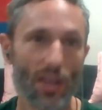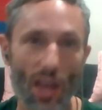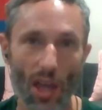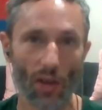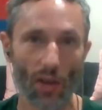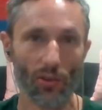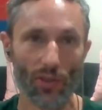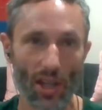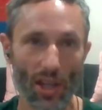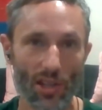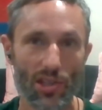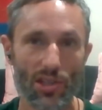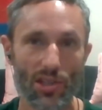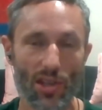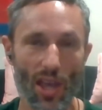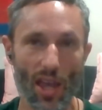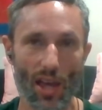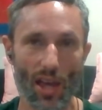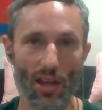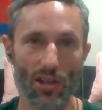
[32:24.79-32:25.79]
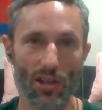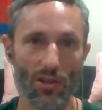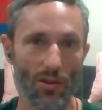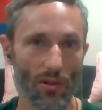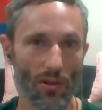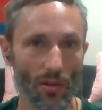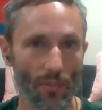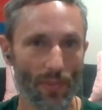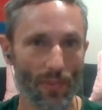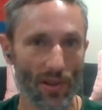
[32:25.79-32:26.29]
illness and
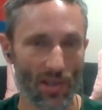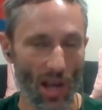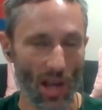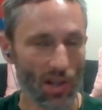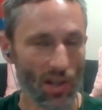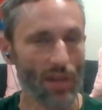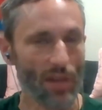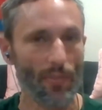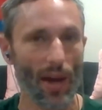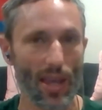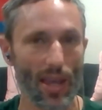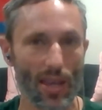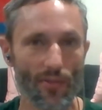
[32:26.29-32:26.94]
possession by